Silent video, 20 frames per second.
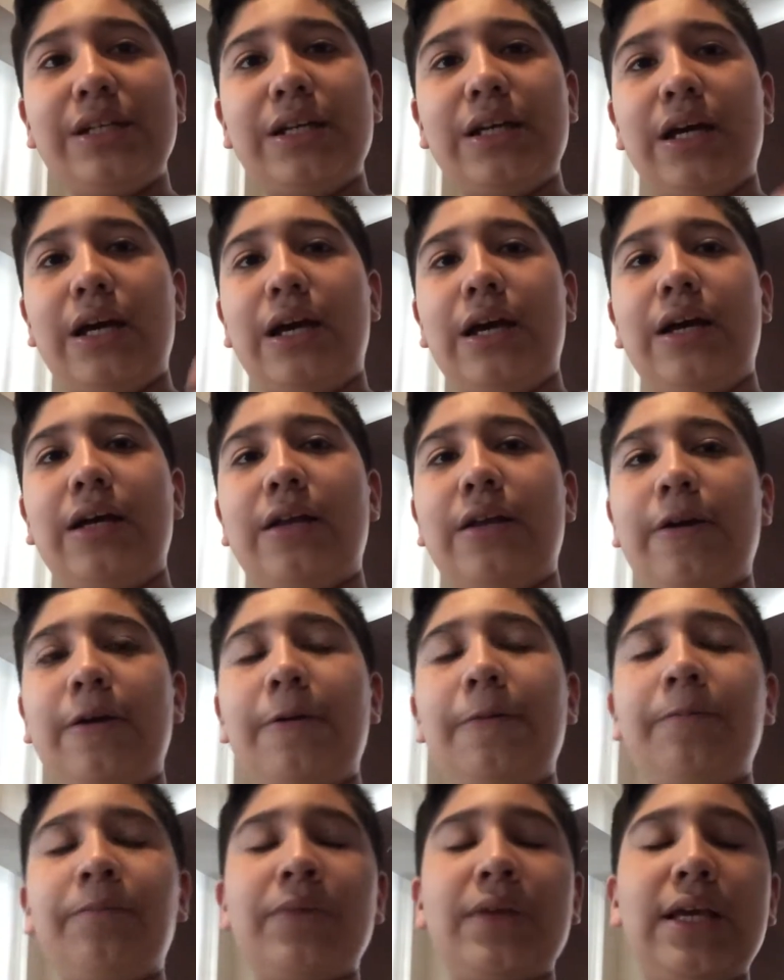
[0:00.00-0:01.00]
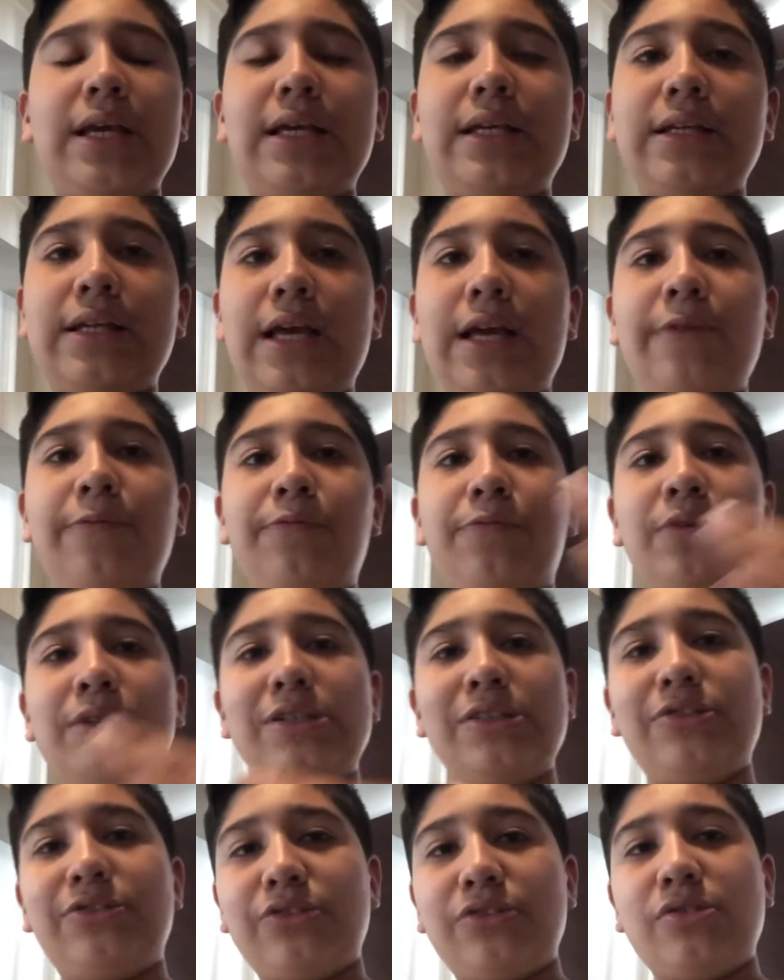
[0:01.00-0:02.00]
It gave
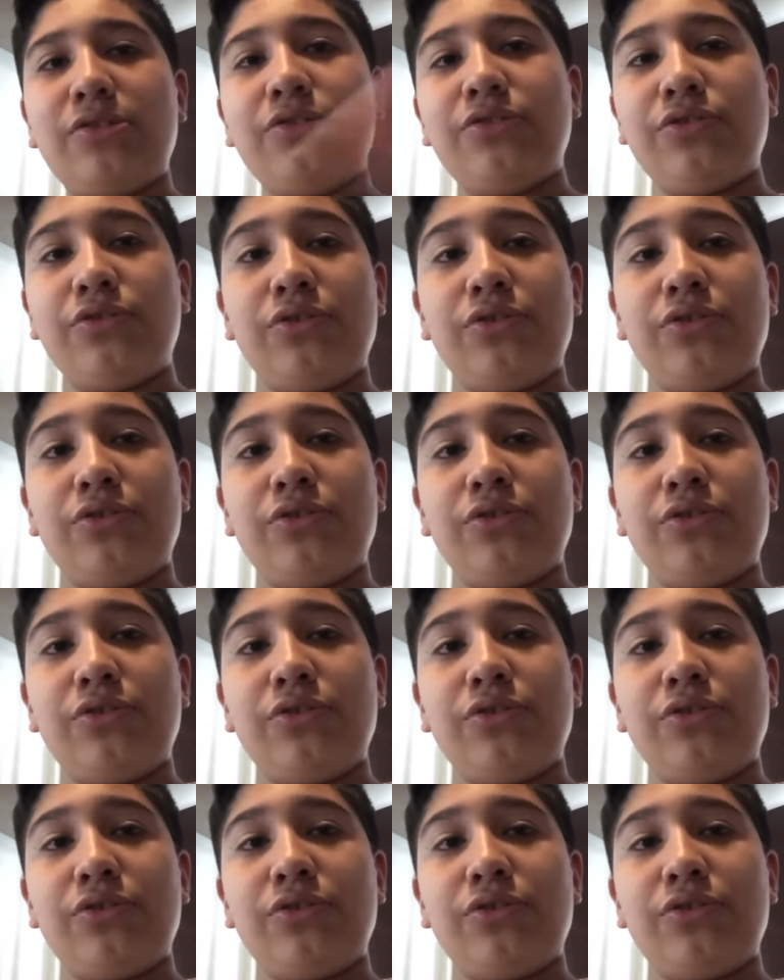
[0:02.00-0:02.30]
risks